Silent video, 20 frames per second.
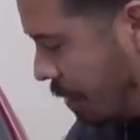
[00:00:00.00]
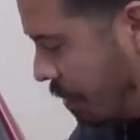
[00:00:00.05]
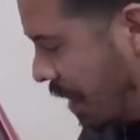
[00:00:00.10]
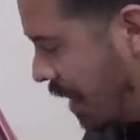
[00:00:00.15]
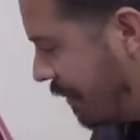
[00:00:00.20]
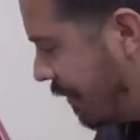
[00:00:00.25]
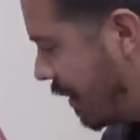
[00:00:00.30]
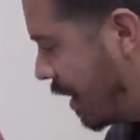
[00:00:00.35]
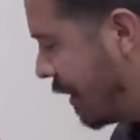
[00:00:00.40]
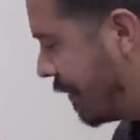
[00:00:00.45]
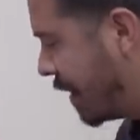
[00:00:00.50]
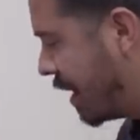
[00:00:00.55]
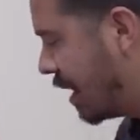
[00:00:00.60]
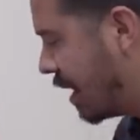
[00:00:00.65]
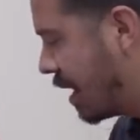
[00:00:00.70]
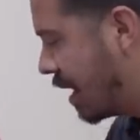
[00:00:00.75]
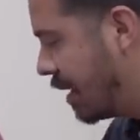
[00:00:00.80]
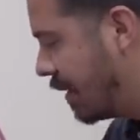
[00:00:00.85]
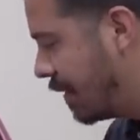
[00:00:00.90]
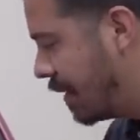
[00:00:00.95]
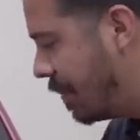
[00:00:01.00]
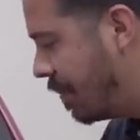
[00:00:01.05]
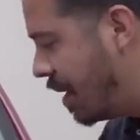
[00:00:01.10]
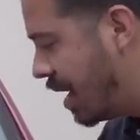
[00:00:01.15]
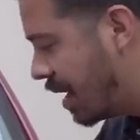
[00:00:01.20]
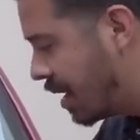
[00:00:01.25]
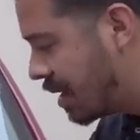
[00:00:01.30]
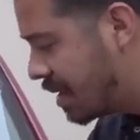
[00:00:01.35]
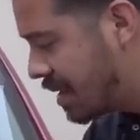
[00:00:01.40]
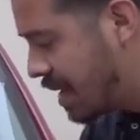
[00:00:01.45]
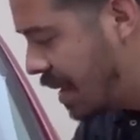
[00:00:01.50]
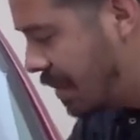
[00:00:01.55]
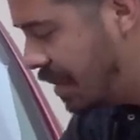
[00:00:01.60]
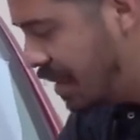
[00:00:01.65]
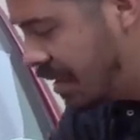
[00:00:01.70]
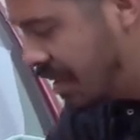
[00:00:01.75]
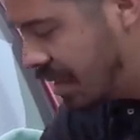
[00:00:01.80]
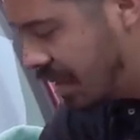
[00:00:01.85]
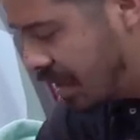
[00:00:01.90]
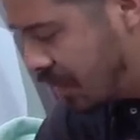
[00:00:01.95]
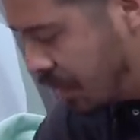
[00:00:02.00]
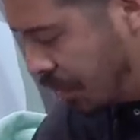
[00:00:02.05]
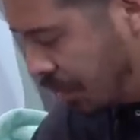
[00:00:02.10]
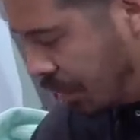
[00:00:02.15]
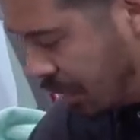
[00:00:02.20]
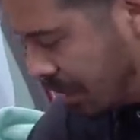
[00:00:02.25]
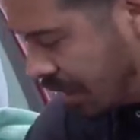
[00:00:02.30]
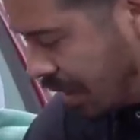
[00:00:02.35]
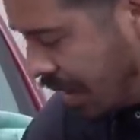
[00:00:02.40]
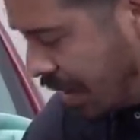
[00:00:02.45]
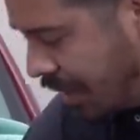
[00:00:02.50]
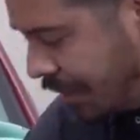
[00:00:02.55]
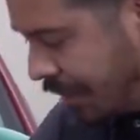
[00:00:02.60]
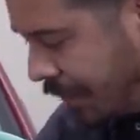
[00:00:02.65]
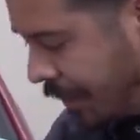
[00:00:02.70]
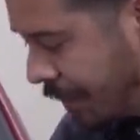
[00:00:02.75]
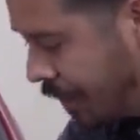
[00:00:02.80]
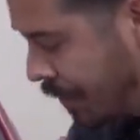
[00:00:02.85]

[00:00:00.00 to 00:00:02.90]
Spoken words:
buff off any kind of embedded contamination that you pulled off,